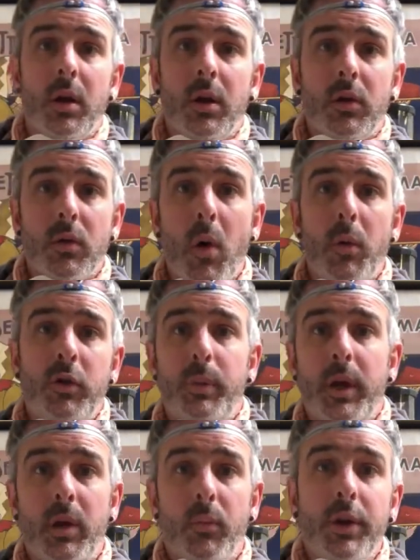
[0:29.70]
to always
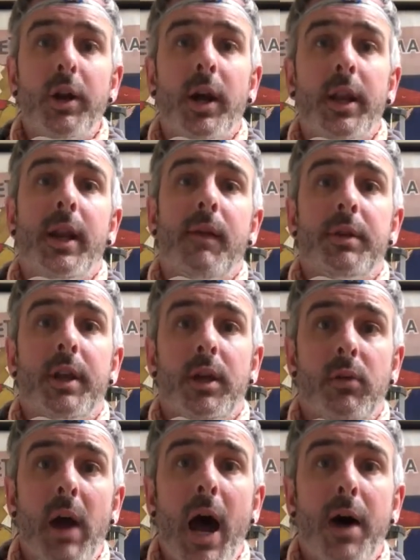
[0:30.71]
be redundant in everything
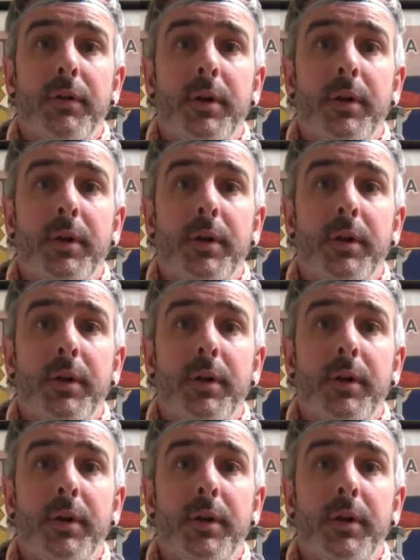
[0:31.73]
you have.